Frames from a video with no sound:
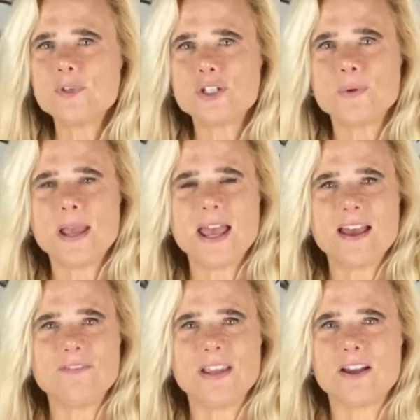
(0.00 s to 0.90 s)
to
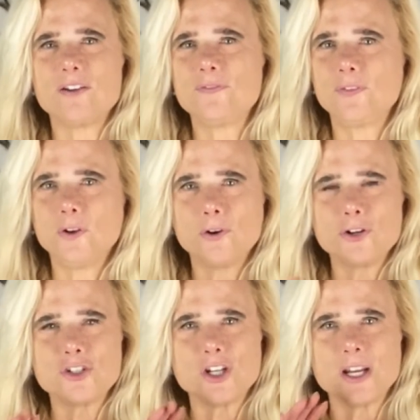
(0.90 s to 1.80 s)
having a
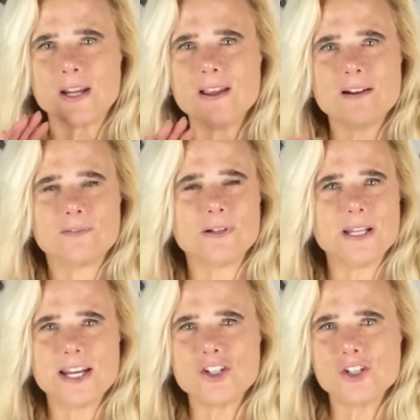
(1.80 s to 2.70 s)
flourishing
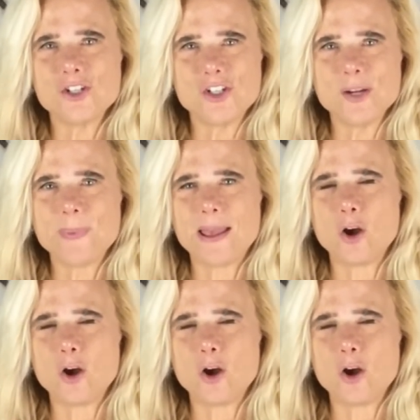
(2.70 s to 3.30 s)
relationship,